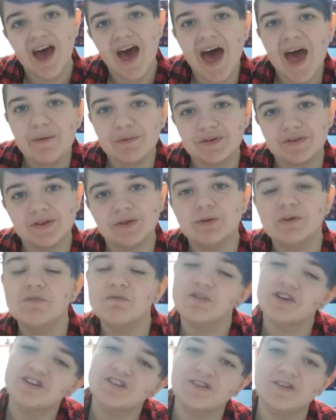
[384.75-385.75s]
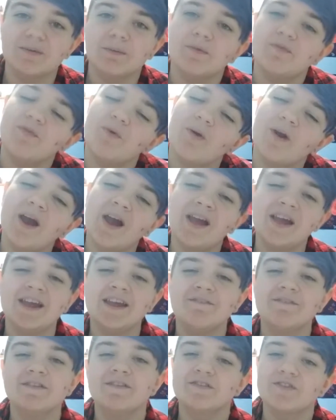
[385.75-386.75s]
I was doing research before I
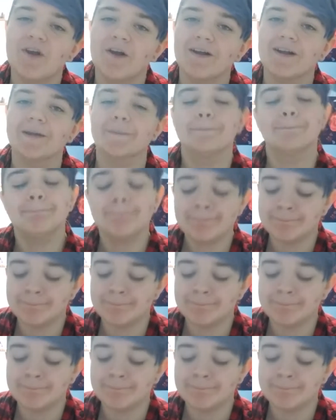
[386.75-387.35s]
even started.